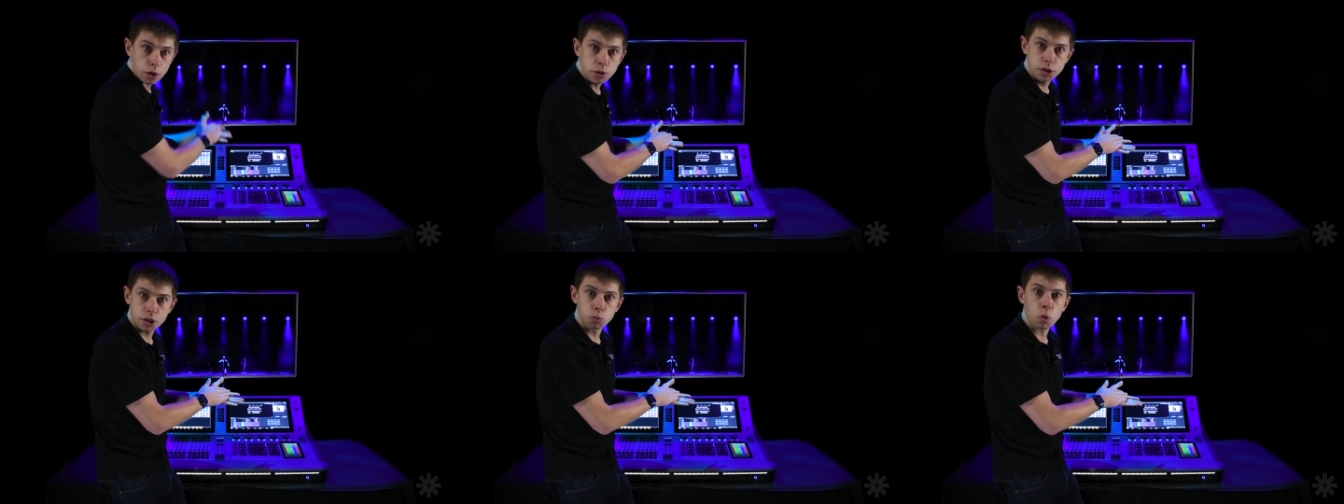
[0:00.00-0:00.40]

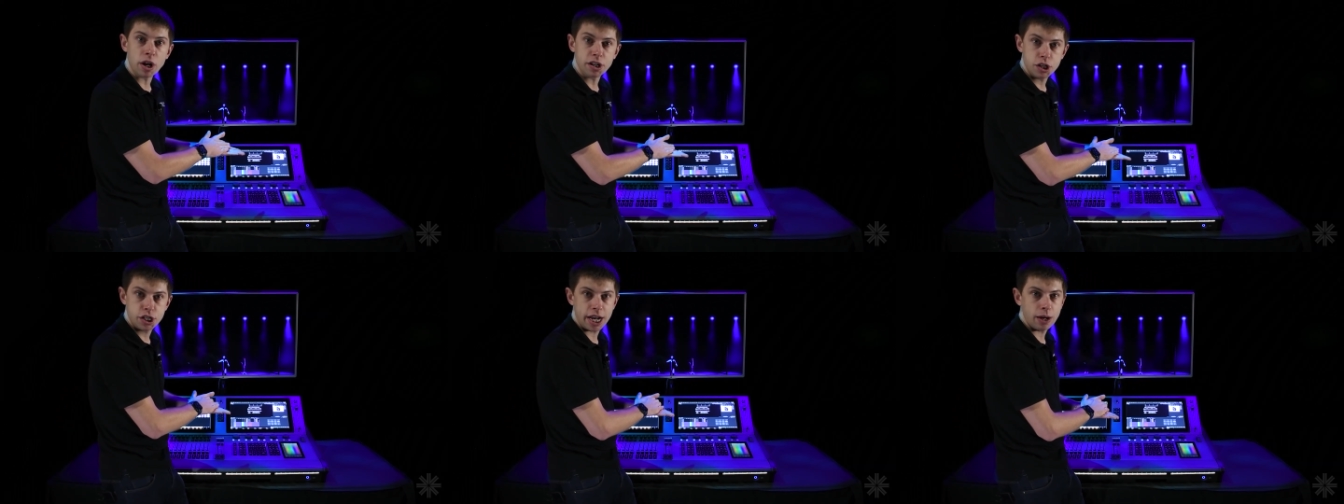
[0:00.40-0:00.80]
to one
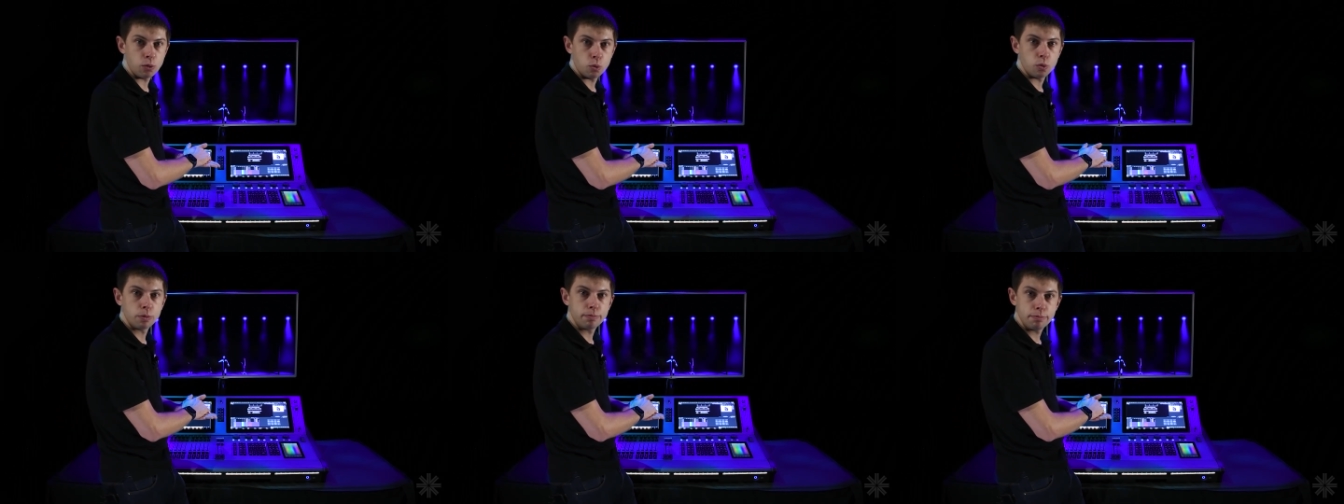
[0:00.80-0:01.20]

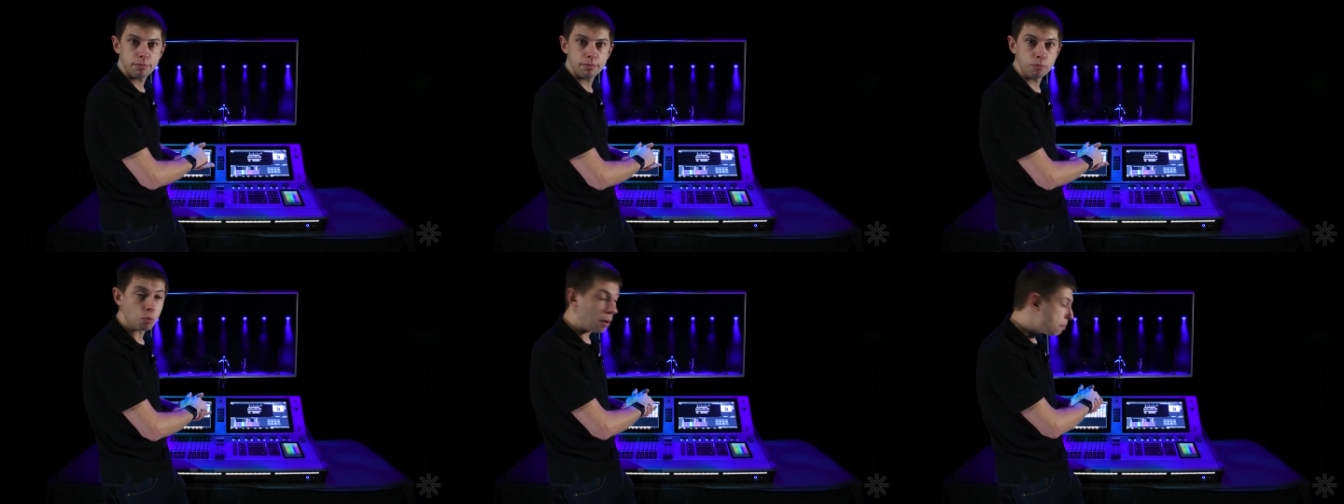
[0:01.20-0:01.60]

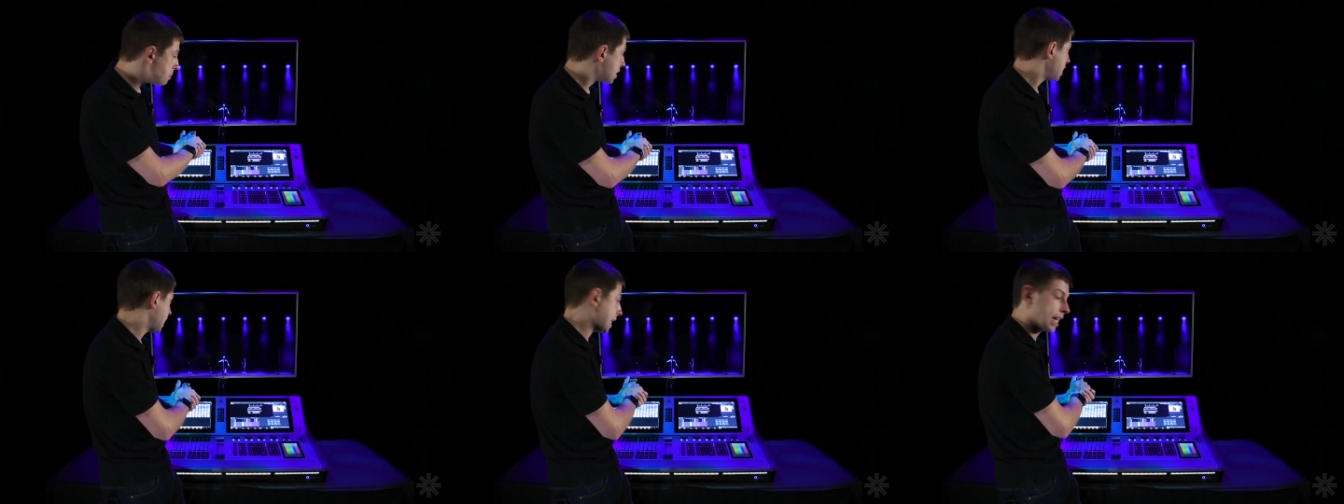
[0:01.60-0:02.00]

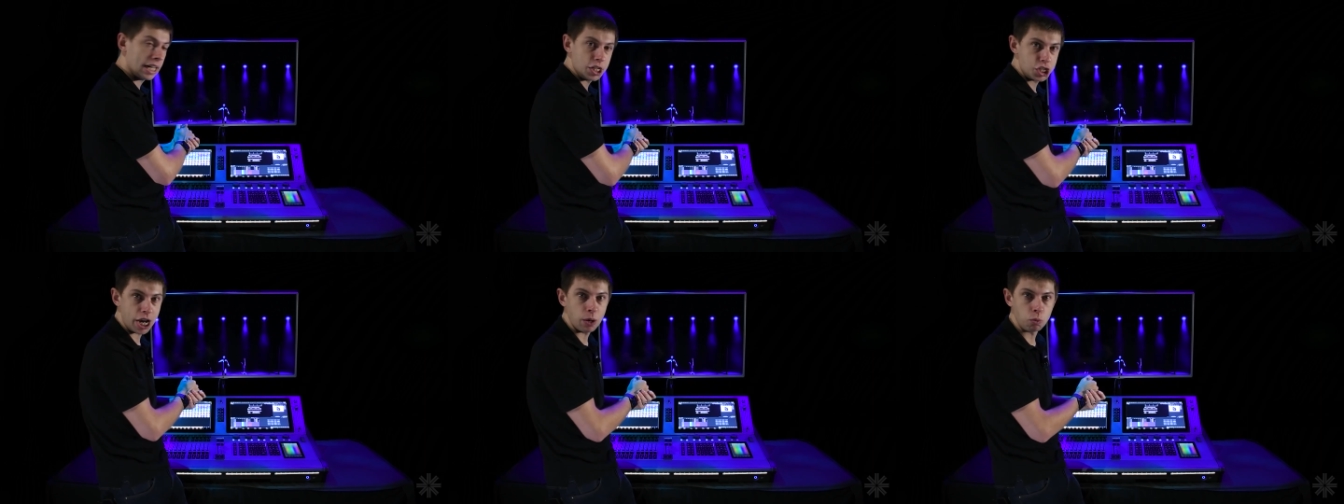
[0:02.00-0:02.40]
particular
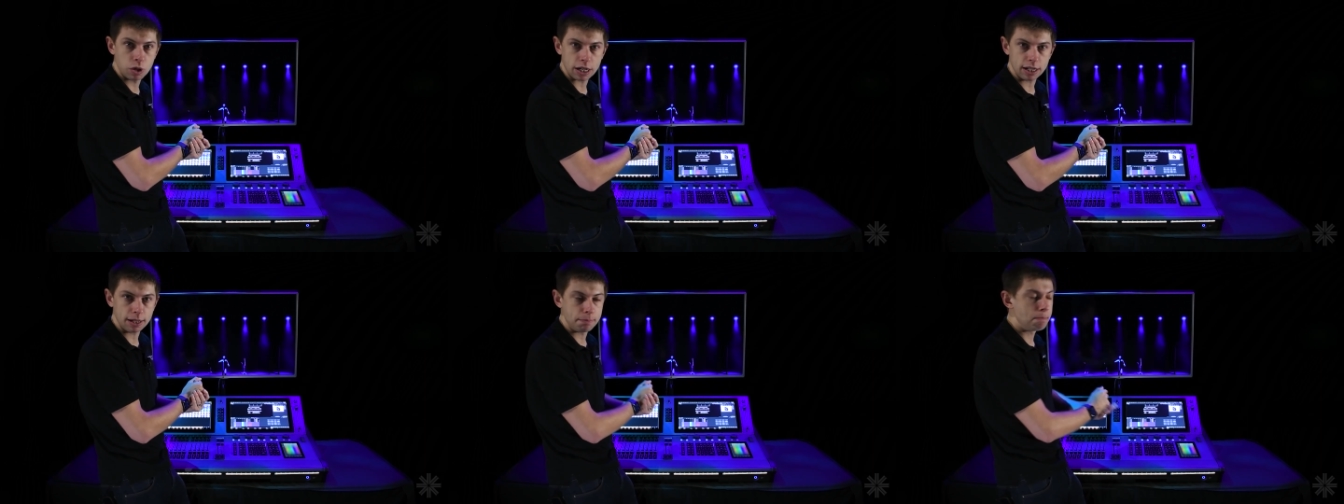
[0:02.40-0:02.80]
gel
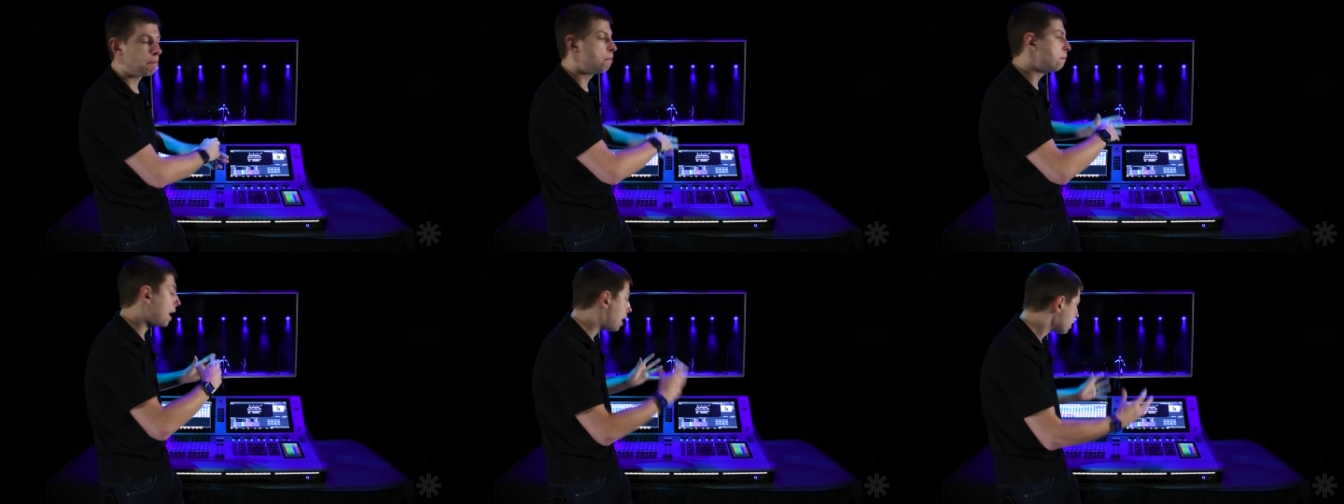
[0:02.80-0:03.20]
colour,
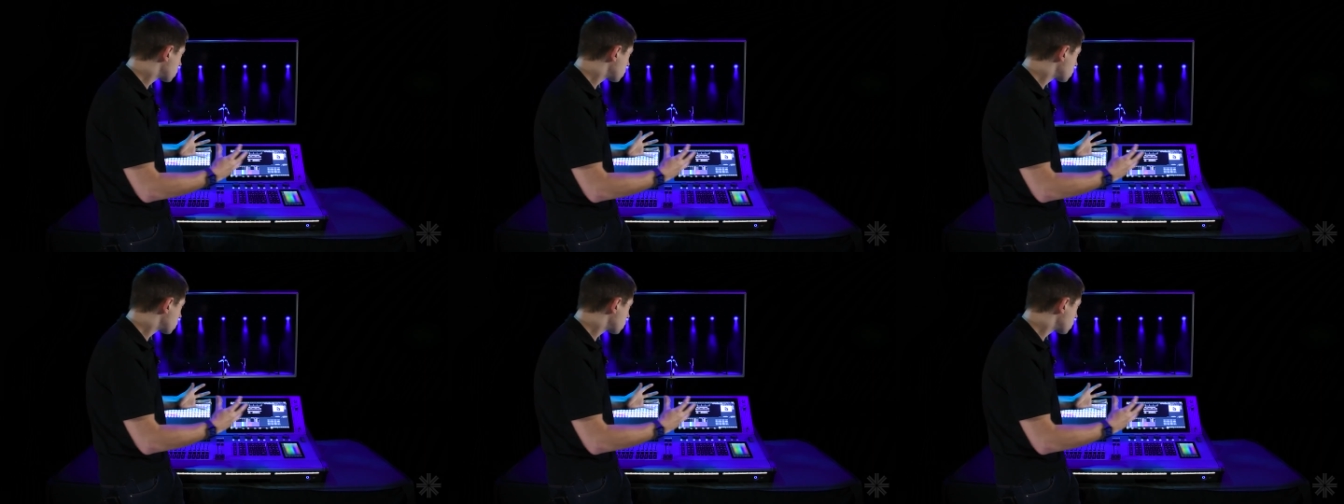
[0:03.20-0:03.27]
but